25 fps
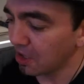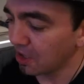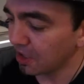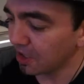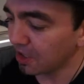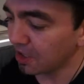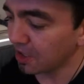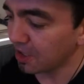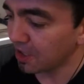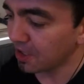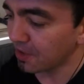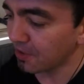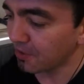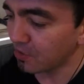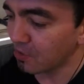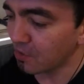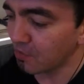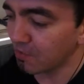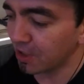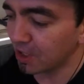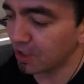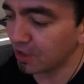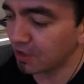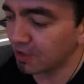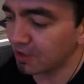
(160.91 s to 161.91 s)

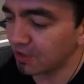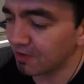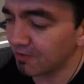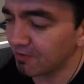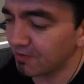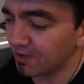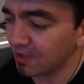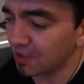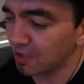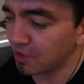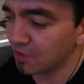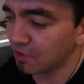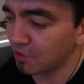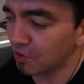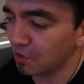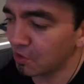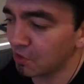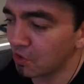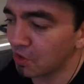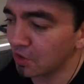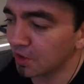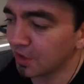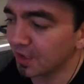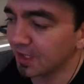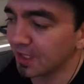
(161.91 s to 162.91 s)
comparatively to the
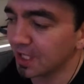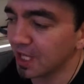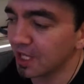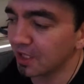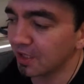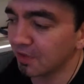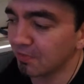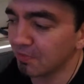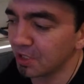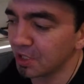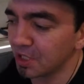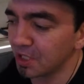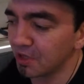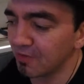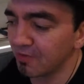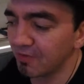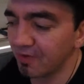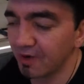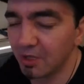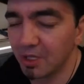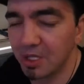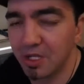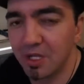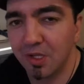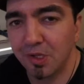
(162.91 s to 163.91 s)
corn snakes, but they're
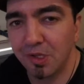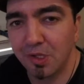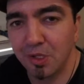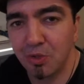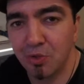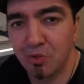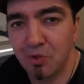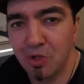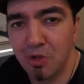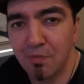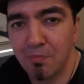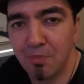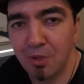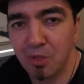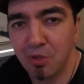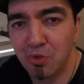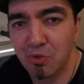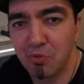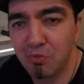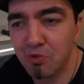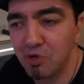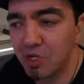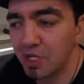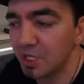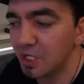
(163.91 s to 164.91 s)
fairly easy to keep and
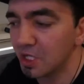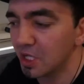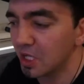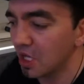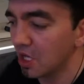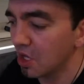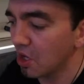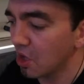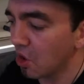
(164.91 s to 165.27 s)
to breed.